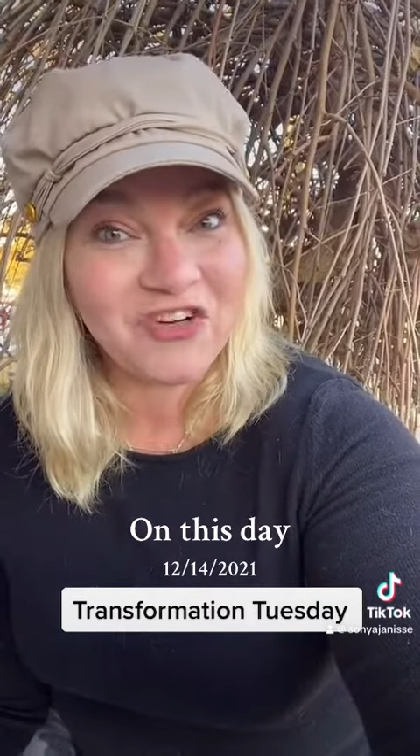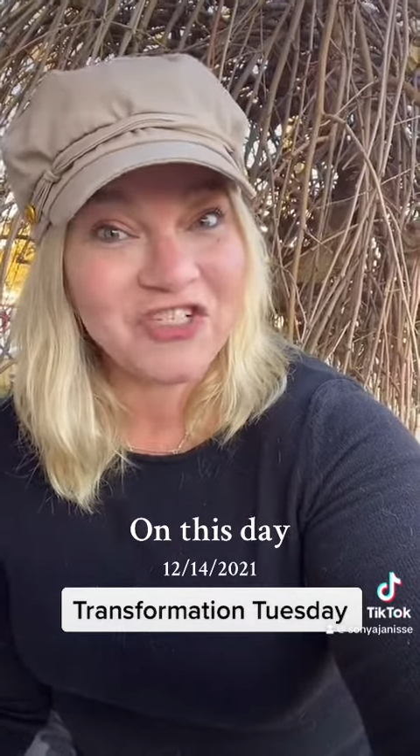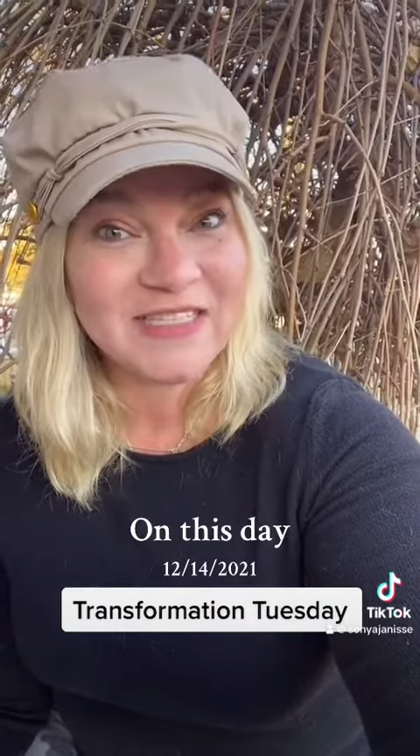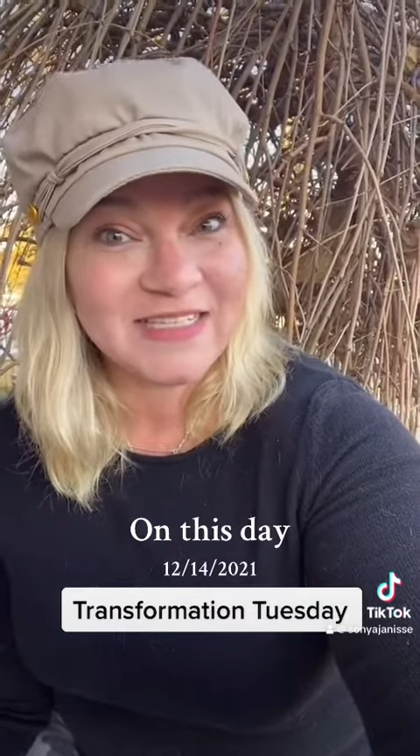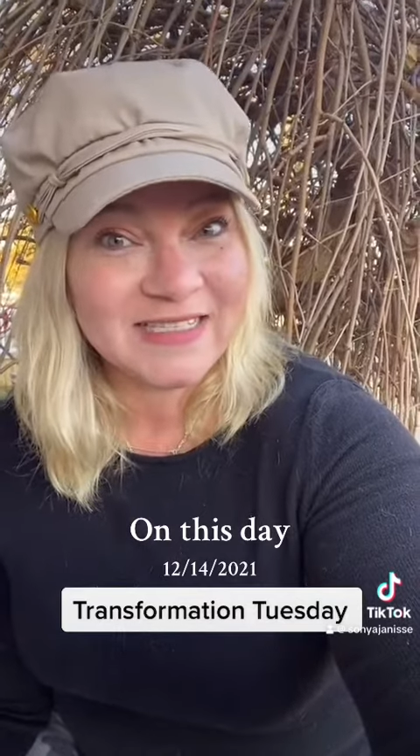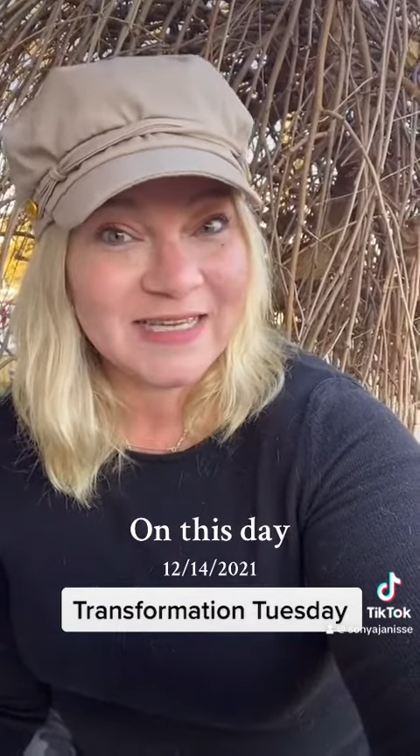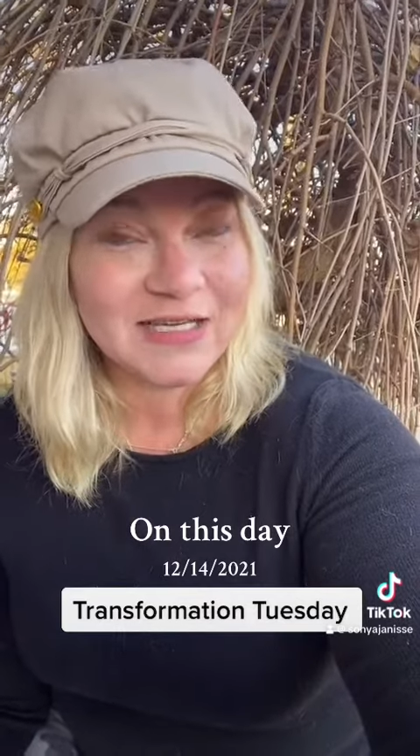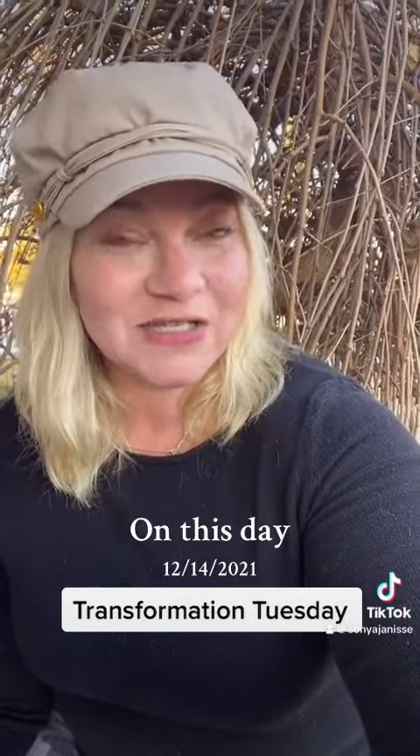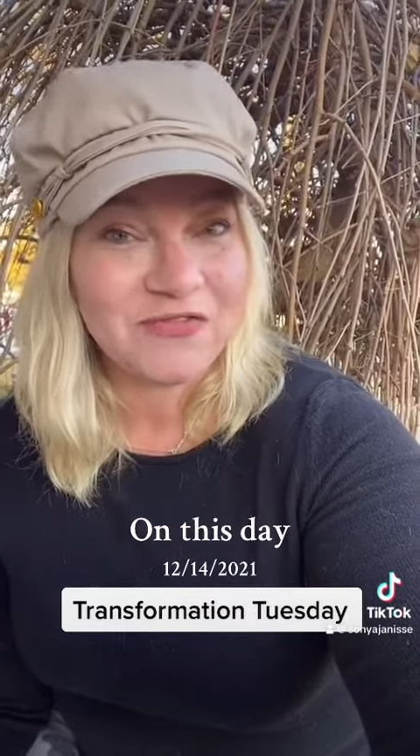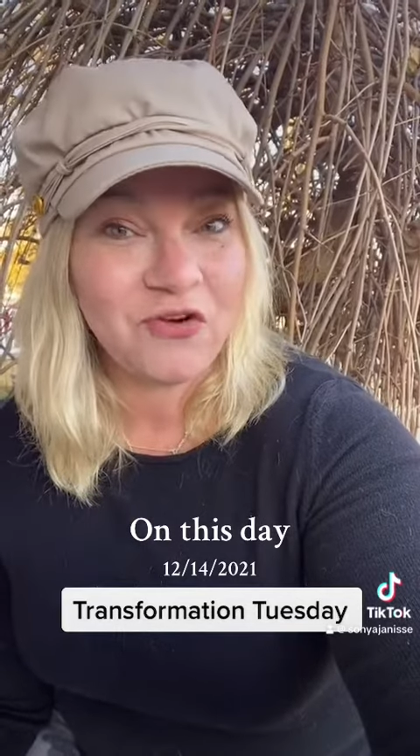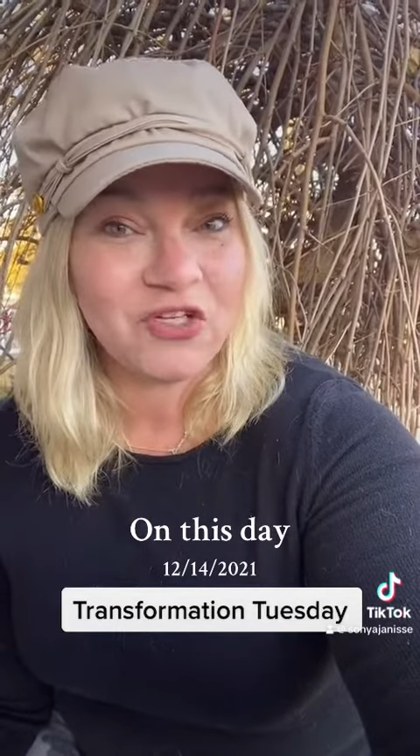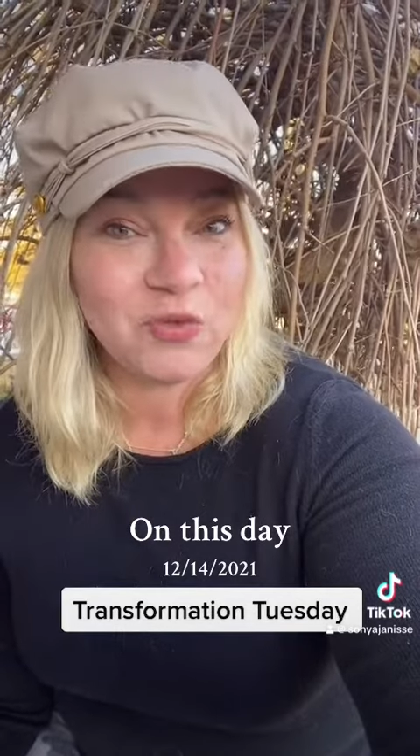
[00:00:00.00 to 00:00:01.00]
for success
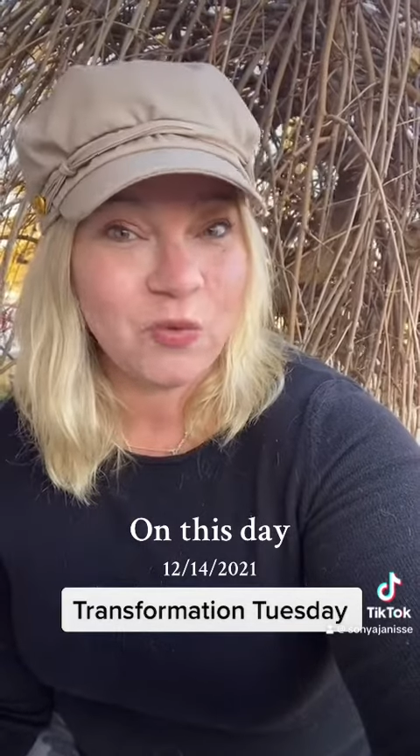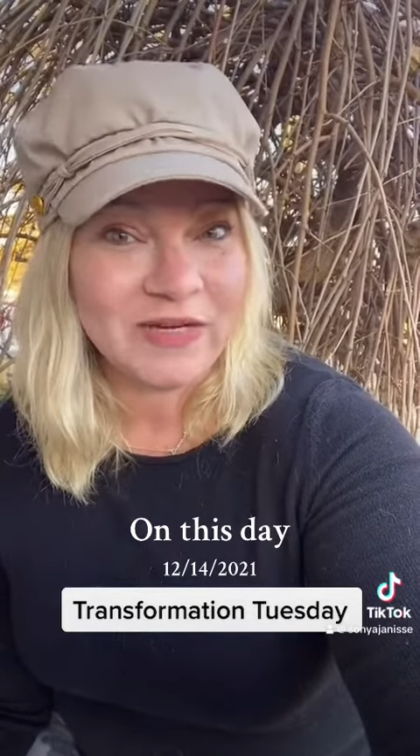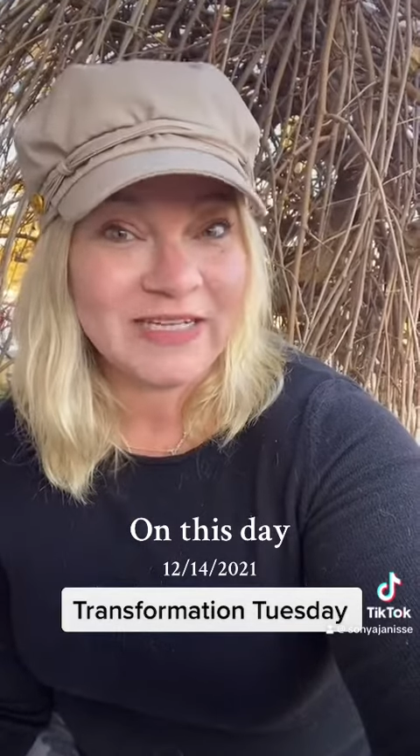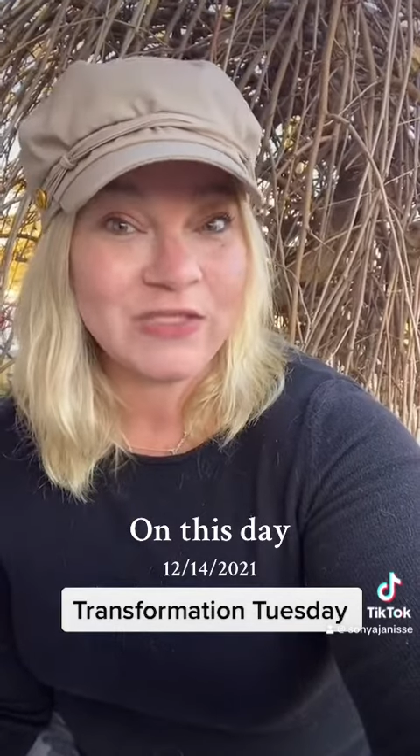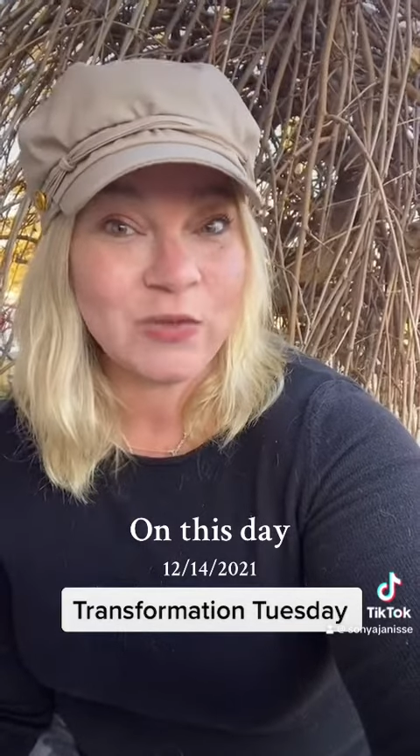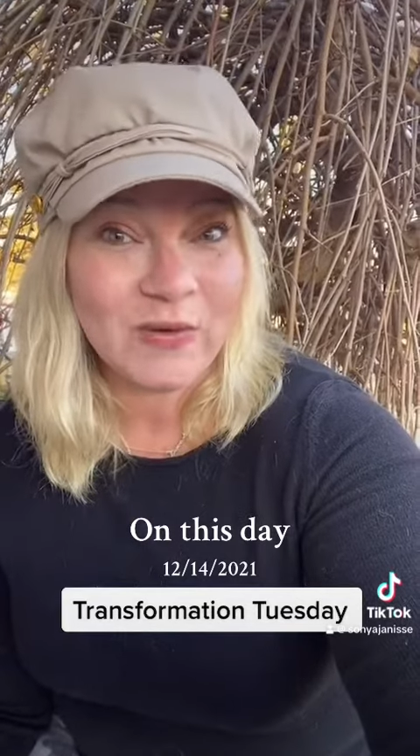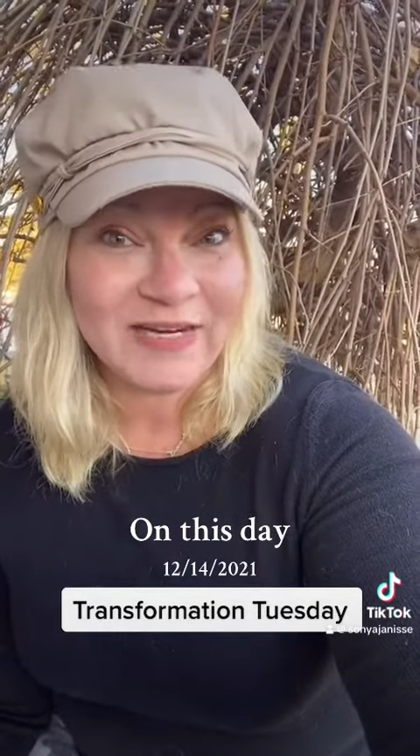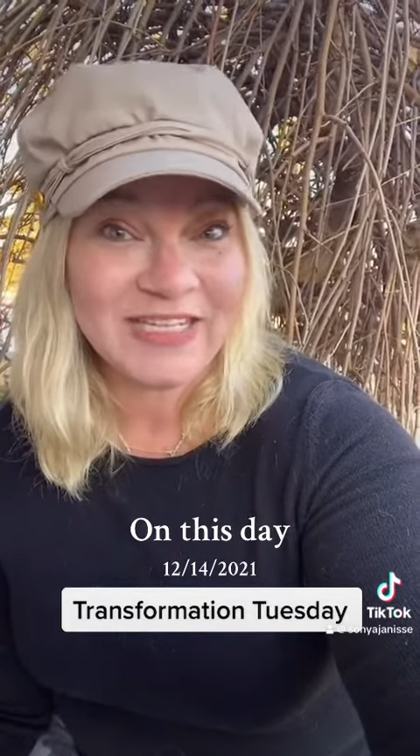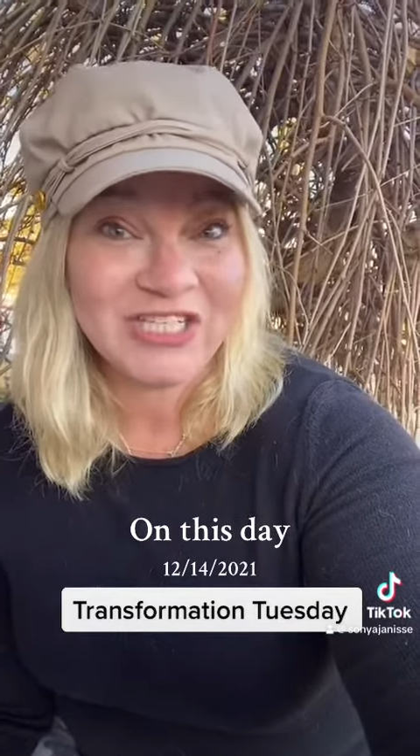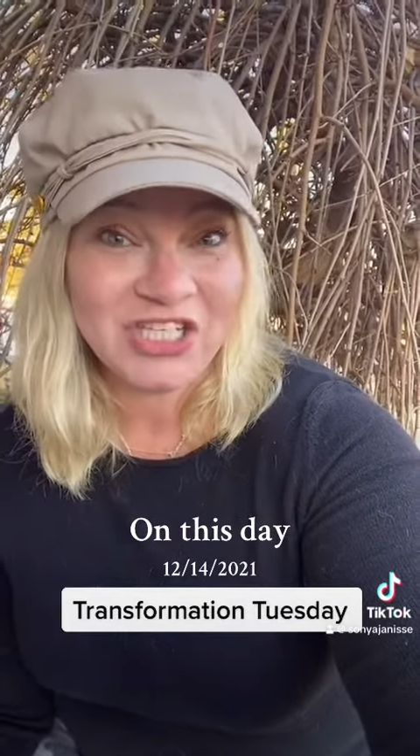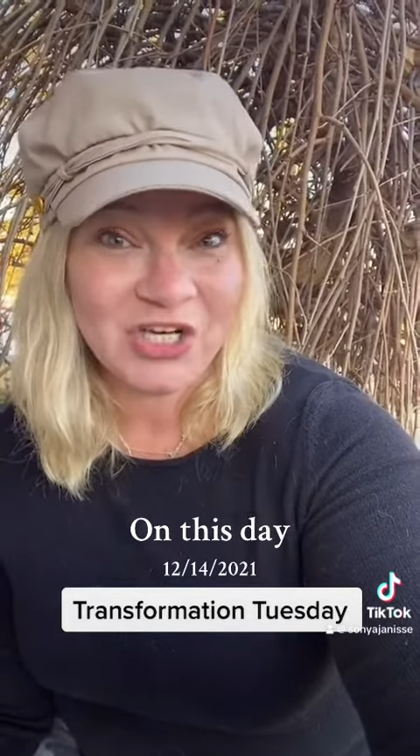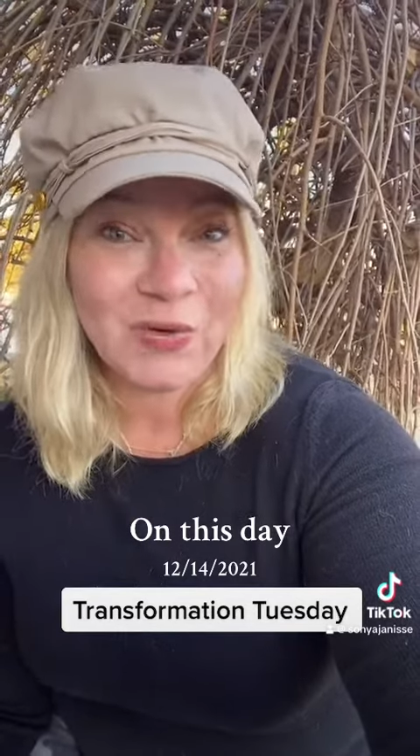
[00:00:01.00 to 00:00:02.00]
for
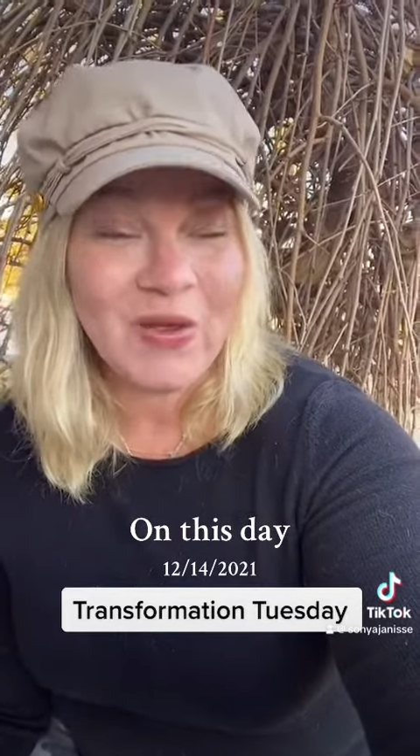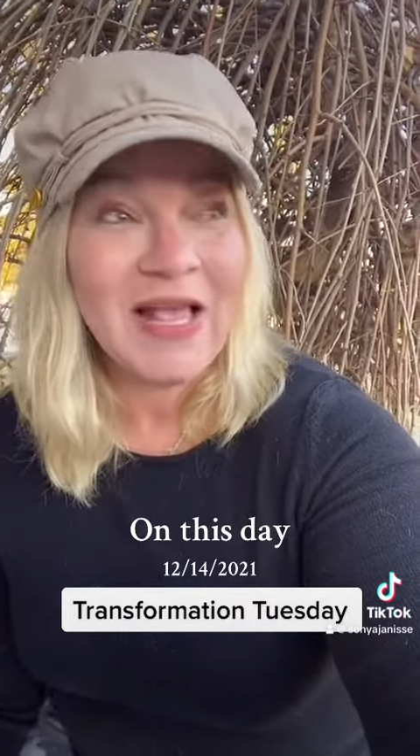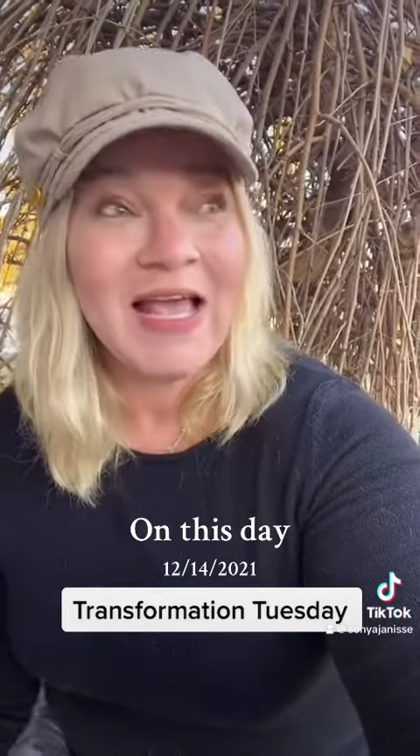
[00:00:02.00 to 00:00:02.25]
2022.